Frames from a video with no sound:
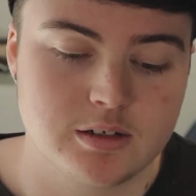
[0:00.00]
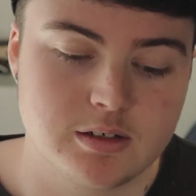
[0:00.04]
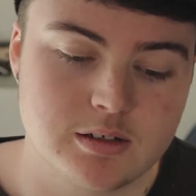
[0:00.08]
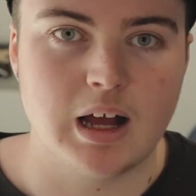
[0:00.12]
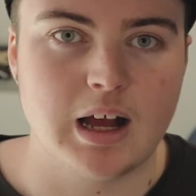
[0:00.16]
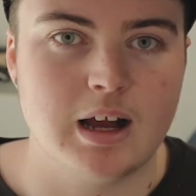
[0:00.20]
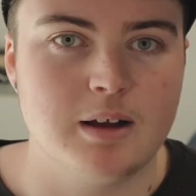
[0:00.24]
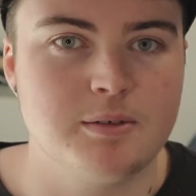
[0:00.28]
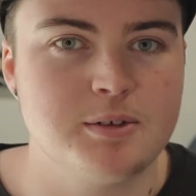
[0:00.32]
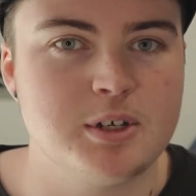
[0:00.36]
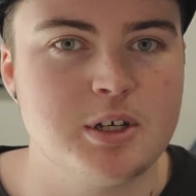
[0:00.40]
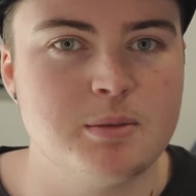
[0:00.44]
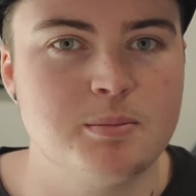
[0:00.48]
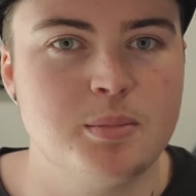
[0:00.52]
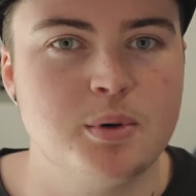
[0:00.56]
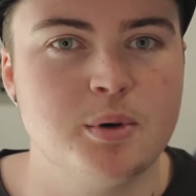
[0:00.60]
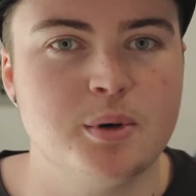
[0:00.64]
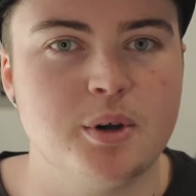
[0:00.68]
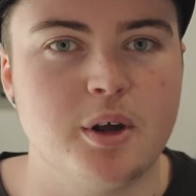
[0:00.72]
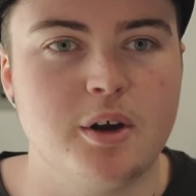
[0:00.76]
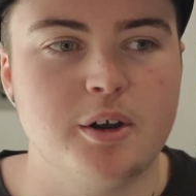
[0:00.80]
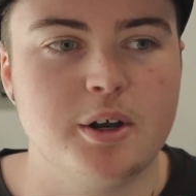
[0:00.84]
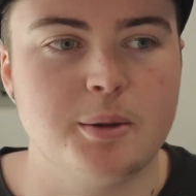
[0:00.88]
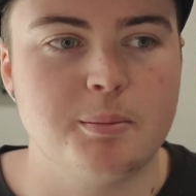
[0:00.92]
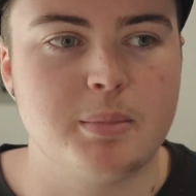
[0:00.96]
After you
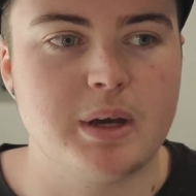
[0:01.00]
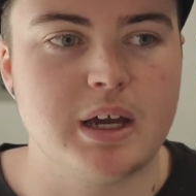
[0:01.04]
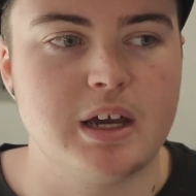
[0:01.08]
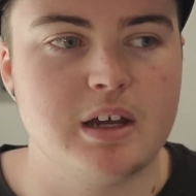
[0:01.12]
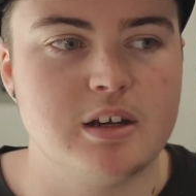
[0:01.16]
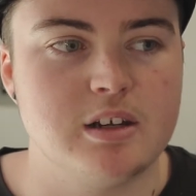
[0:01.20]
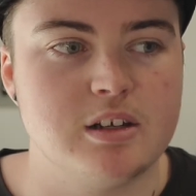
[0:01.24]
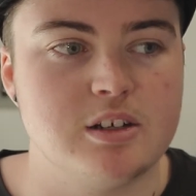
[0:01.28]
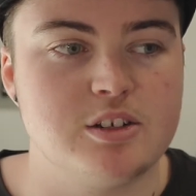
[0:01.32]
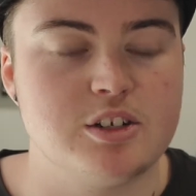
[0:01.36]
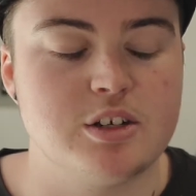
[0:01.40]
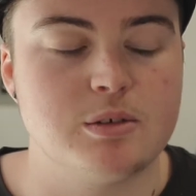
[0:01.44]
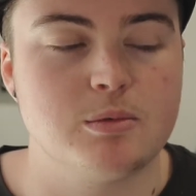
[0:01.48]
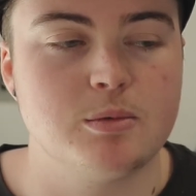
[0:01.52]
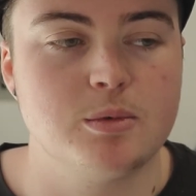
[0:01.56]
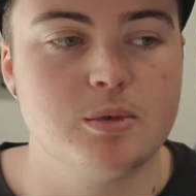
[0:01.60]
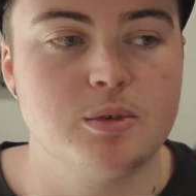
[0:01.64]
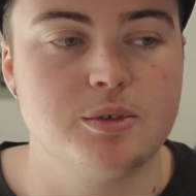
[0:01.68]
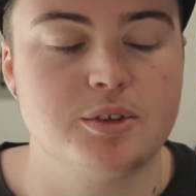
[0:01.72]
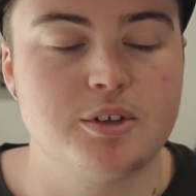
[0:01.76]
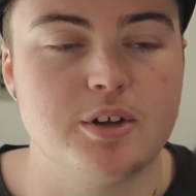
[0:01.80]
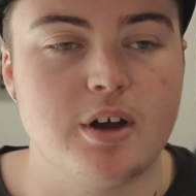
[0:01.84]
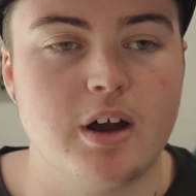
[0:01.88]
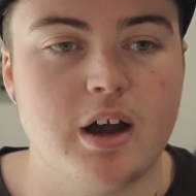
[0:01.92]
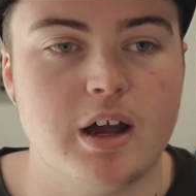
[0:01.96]
put on a bandage, it will
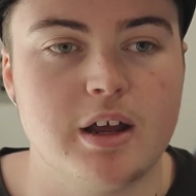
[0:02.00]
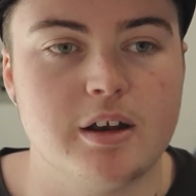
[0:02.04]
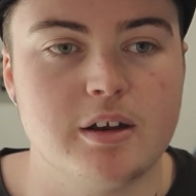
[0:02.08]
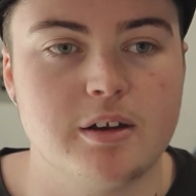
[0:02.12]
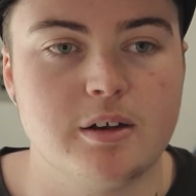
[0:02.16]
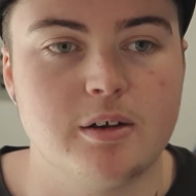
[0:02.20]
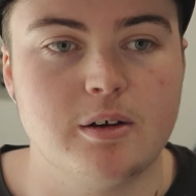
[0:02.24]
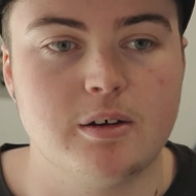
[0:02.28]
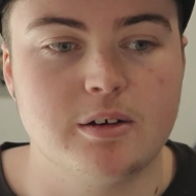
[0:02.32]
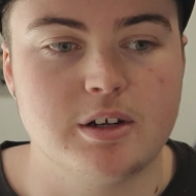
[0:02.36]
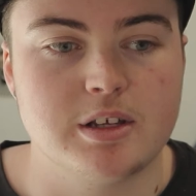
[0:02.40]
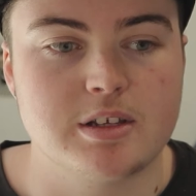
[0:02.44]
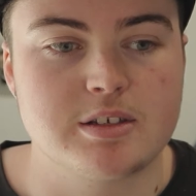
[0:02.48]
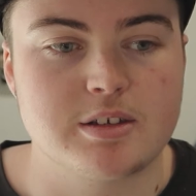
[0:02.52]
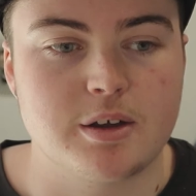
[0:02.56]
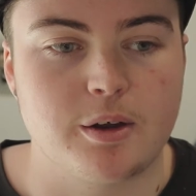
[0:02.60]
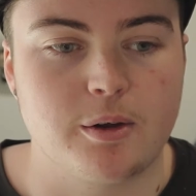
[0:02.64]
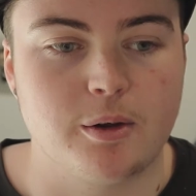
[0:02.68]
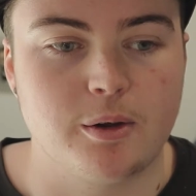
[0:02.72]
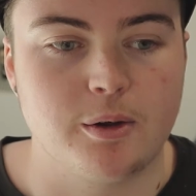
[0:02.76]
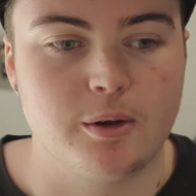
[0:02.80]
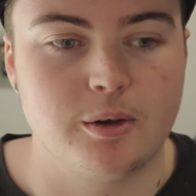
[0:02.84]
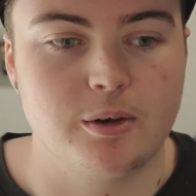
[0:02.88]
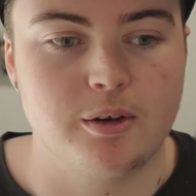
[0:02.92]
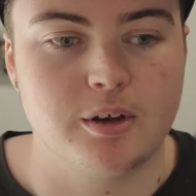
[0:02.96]
tighten on its
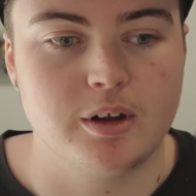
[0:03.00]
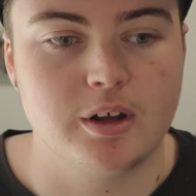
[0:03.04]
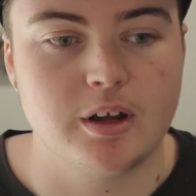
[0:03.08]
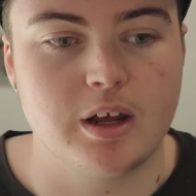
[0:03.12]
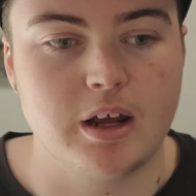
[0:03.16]
own,